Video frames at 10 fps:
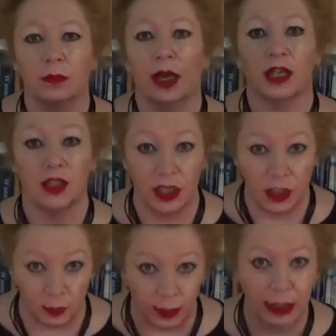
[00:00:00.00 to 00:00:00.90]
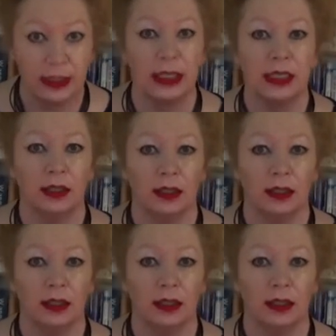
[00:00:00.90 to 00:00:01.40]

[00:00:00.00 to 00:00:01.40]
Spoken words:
accessibility